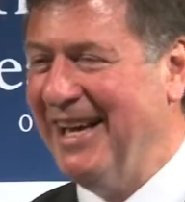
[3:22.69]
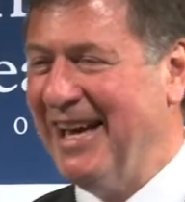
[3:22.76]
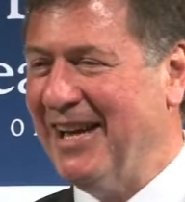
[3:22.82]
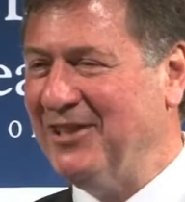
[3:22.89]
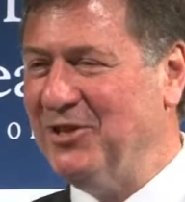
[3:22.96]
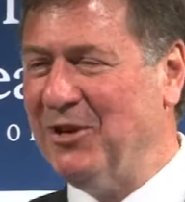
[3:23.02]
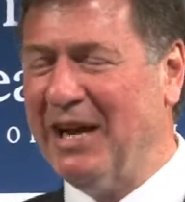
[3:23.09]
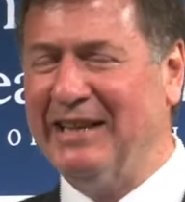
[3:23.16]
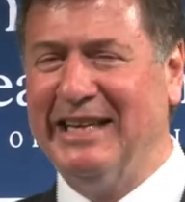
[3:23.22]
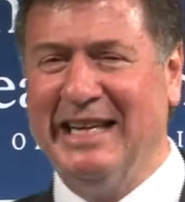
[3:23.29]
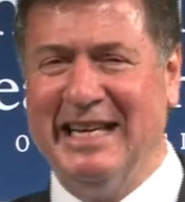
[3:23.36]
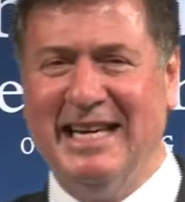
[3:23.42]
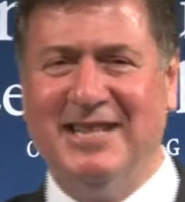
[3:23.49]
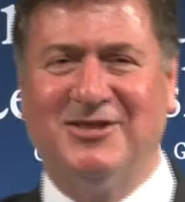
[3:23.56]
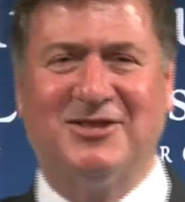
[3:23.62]
And you had the
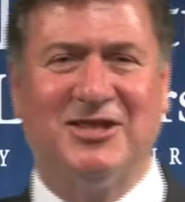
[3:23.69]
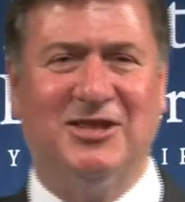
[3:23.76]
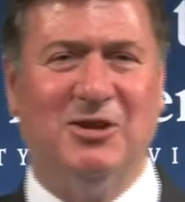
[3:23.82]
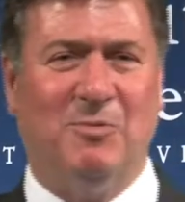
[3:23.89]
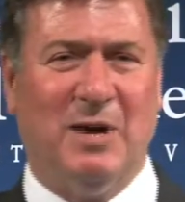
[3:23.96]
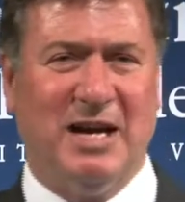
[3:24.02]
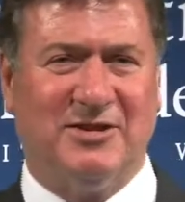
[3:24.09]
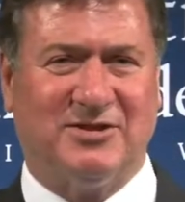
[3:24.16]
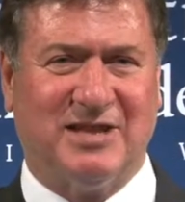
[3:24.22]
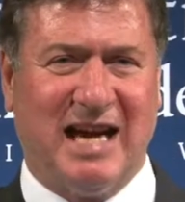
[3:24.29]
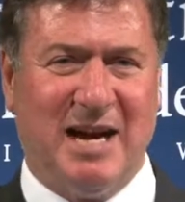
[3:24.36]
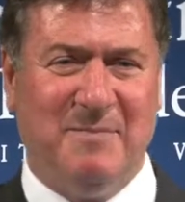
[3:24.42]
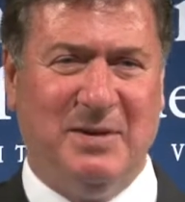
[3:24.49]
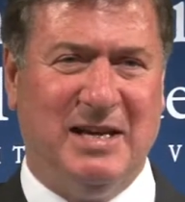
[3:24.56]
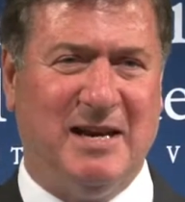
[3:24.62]
East and the West,
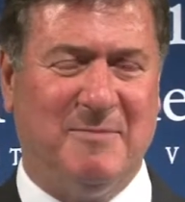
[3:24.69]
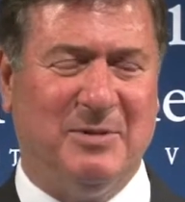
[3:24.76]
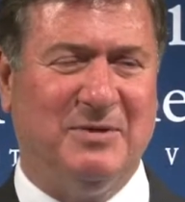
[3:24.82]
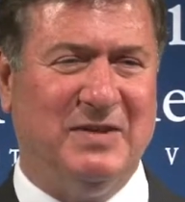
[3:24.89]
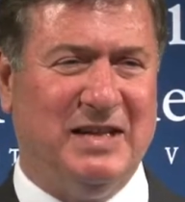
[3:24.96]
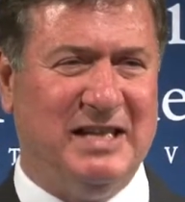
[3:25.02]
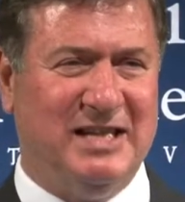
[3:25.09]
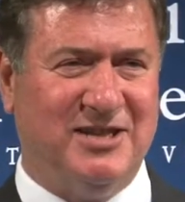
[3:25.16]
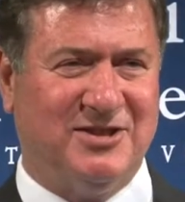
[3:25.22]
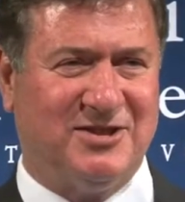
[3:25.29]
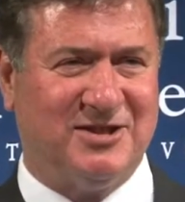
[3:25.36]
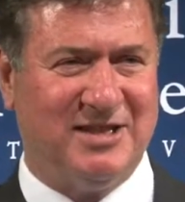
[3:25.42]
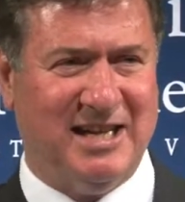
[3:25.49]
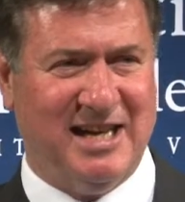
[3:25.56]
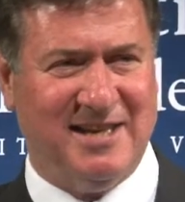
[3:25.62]
IBM of the
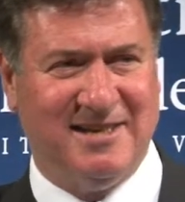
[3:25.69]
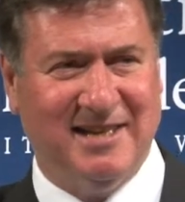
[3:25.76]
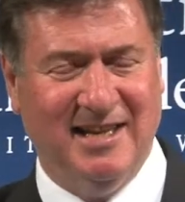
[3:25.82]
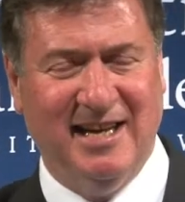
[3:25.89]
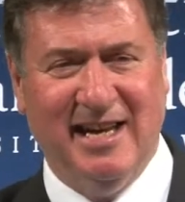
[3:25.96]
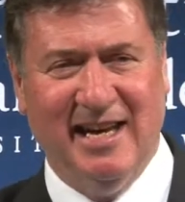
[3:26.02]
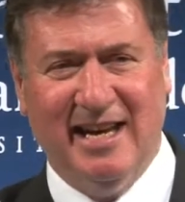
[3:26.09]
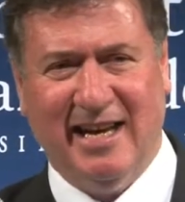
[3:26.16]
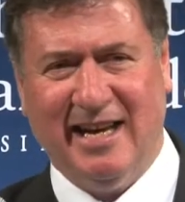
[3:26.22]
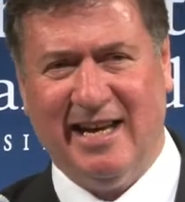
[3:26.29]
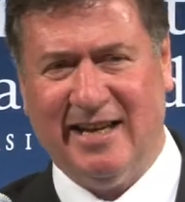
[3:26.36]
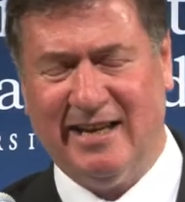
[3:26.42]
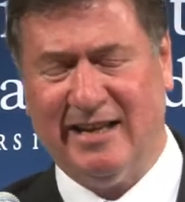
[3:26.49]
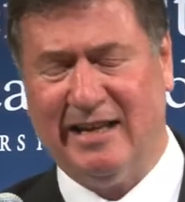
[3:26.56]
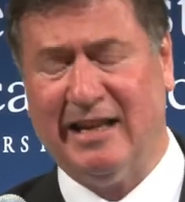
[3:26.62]
East and
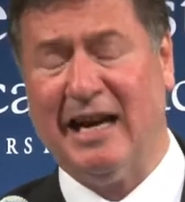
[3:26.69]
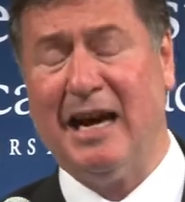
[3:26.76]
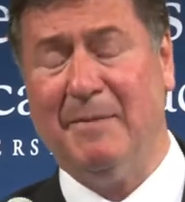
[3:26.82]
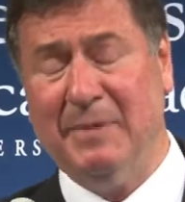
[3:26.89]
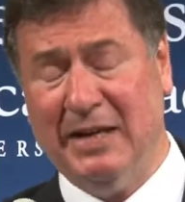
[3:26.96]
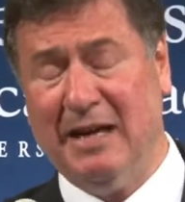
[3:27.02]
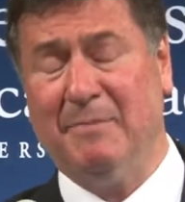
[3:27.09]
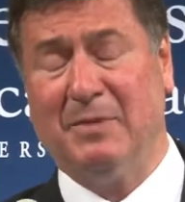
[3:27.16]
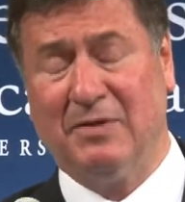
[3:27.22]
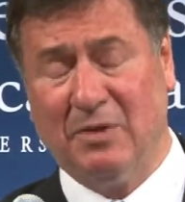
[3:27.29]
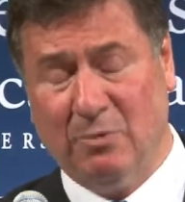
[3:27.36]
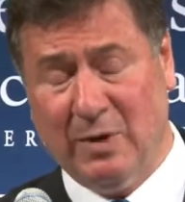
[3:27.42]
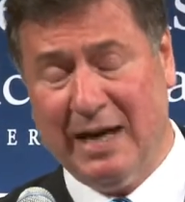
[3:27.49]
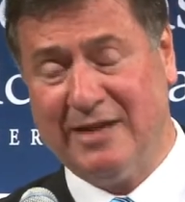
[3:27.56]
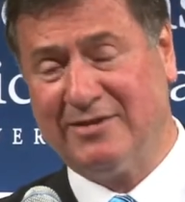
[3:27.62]
IBM of the
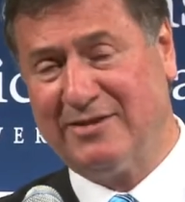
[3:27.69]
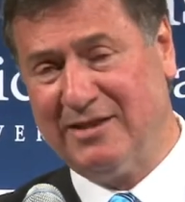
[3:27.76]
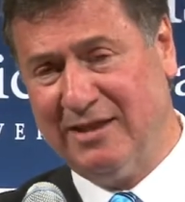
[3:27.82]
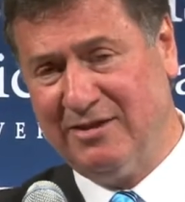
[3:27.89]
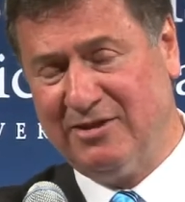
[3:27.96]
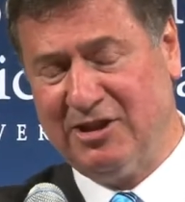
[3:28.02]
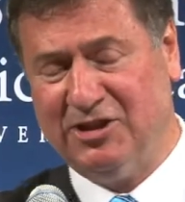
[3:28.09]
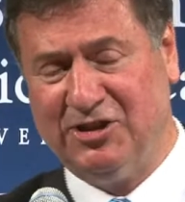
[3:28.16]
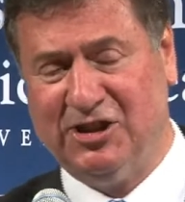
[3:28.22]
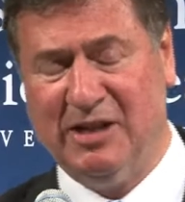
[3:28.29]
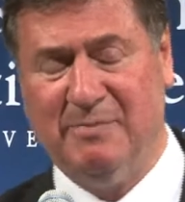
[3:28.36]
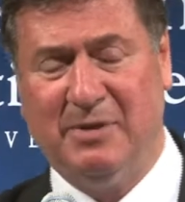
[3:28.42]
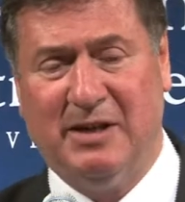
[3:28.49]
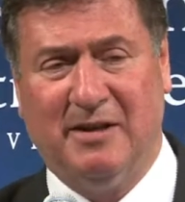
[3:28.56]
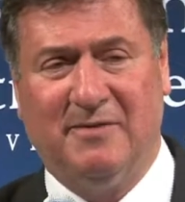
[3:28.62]
West and
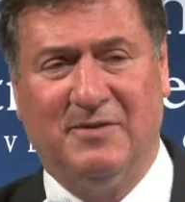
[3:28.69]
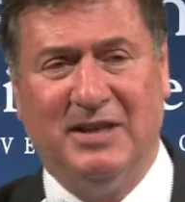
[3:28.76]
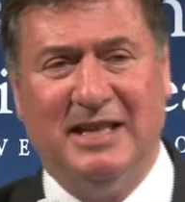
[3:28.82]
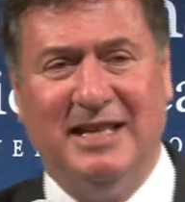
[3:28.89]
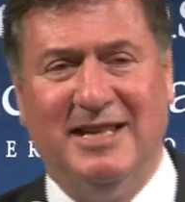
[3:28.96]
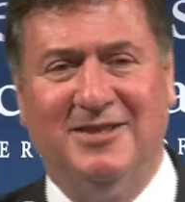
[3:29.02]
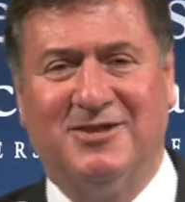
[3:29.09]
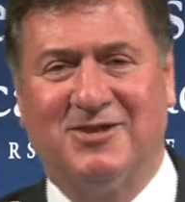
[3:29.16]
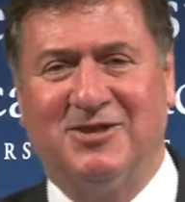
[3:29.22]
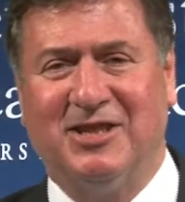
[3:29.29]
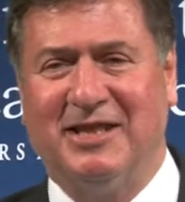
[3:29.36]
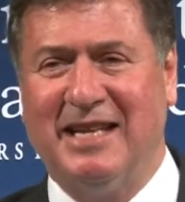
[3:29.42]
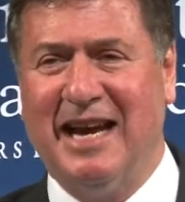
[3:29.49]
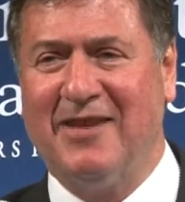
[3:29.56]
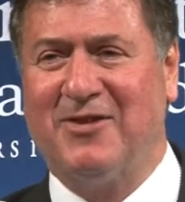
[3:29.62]
Toshiba of the East
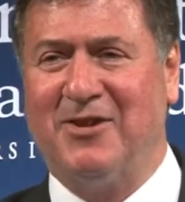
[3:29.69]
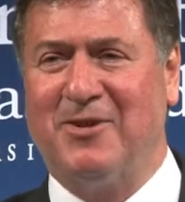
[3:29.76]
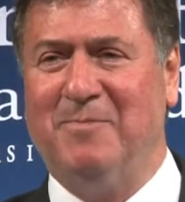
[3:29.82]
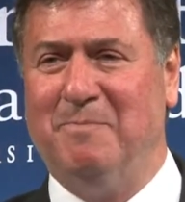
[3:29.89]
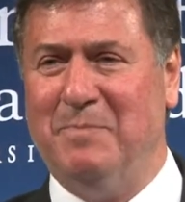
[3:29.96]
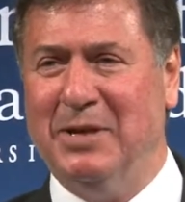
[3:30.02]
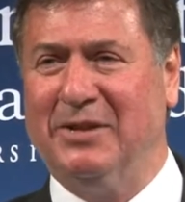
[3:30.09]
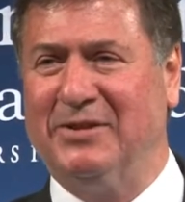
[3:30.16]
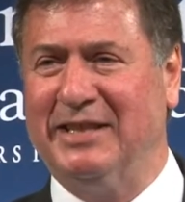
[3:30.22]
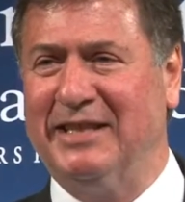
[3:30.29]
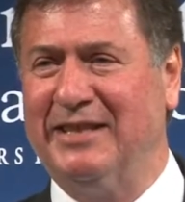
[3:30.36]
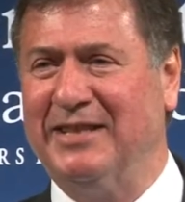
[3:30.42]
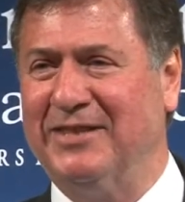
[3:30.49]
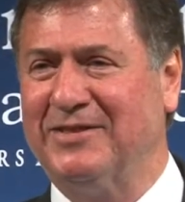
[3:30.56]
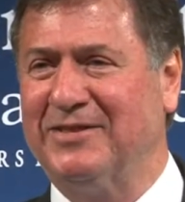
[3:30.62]
together,
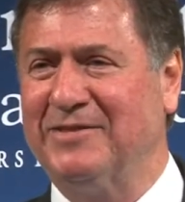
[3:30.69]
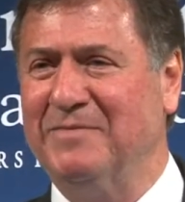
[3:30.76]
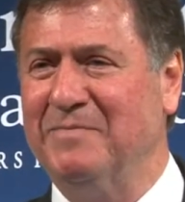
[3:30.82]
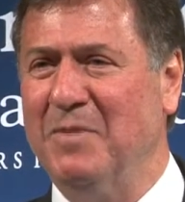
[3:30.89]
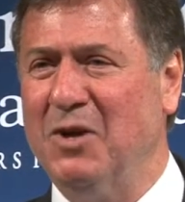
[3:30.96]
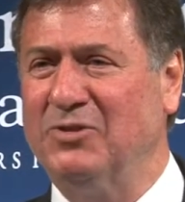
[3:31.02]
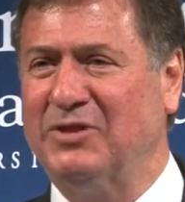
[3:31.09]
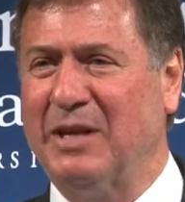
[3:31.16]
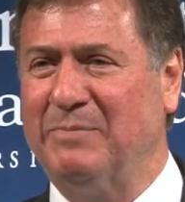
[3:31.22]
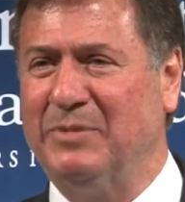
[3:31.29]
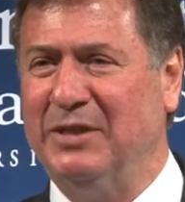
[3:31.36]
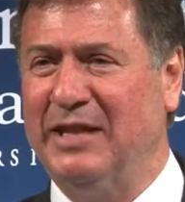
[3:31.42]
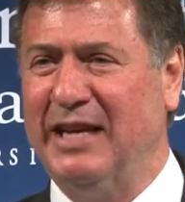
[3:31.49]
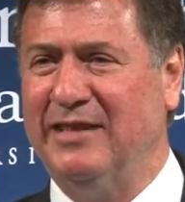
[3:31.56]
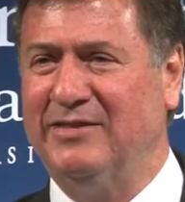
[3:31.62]
building this most
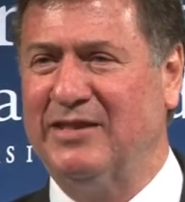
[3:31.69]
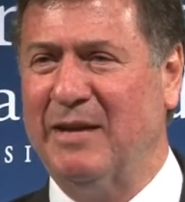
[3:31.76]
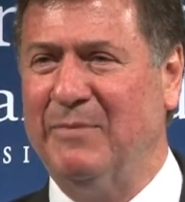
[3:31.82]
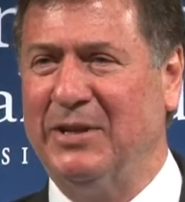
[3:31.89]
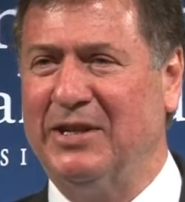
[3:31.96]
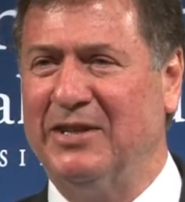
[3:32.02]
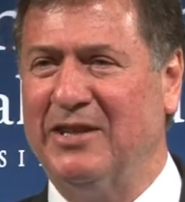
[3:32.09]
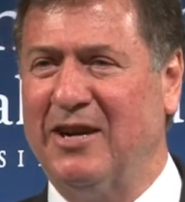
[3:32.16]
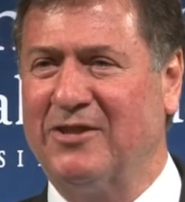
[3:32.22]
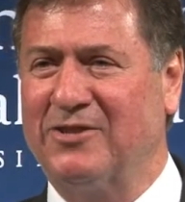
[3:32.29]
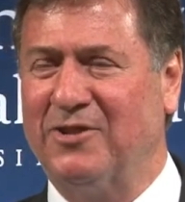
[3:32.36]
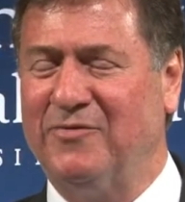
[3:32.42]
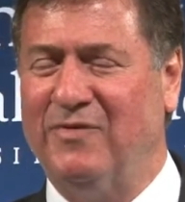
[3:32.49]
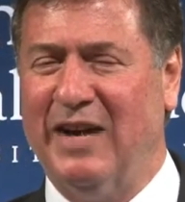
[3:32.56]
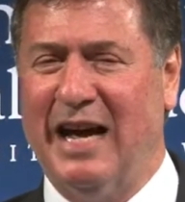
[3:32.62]
up-to-date
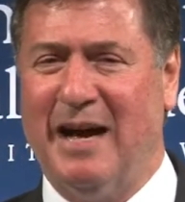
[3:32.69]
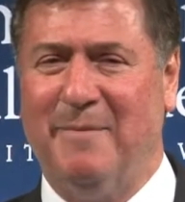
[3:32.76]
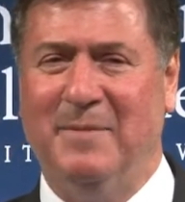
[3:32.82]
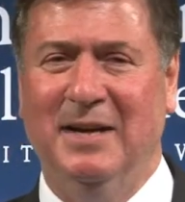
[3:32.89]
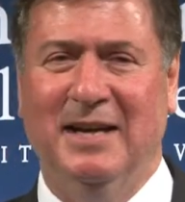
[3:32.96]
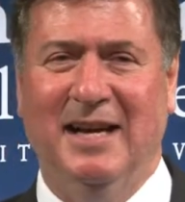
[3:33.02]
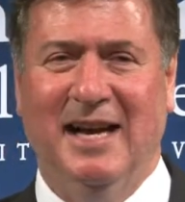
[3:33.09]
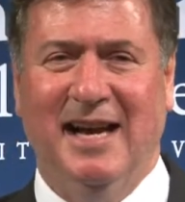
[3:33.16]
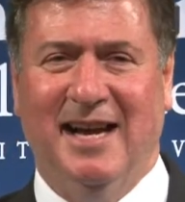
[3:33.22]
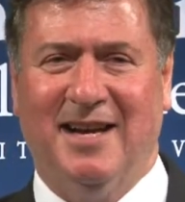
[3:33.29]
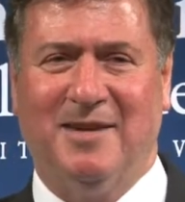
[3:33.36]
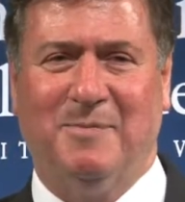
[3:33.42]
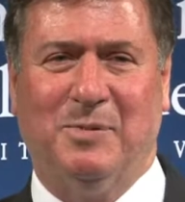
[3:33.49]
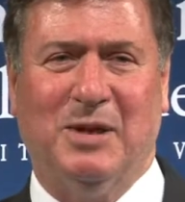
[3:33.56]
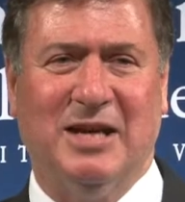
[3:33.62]
semiconductor fab in
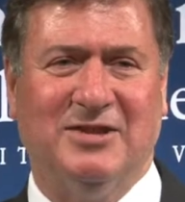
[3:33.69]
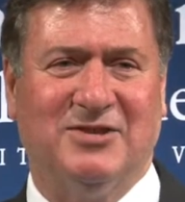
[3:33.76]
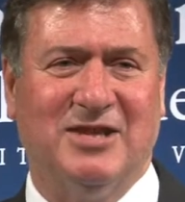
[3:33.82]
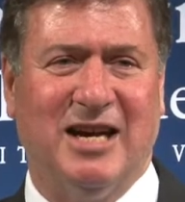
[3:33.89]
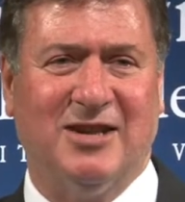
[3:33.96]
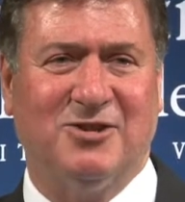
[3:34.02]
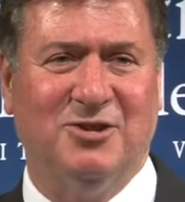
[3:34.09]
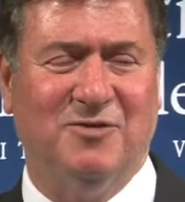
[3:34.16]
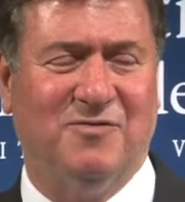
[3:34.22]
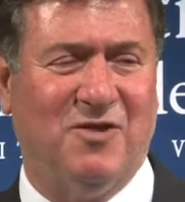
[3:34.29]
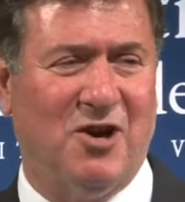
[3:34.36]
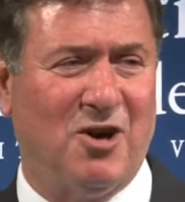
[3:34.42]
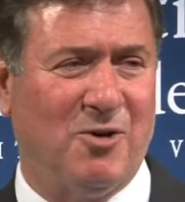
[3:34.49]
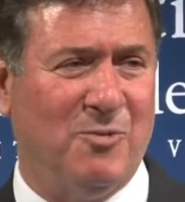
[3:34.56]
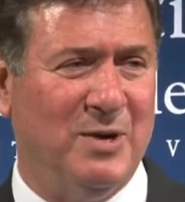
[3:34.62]
a place not too
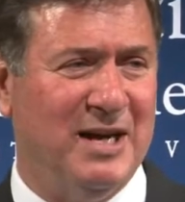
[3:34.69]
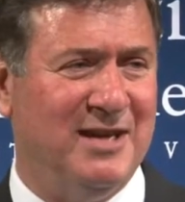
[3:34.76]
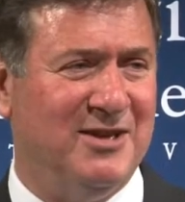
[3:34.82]
far away.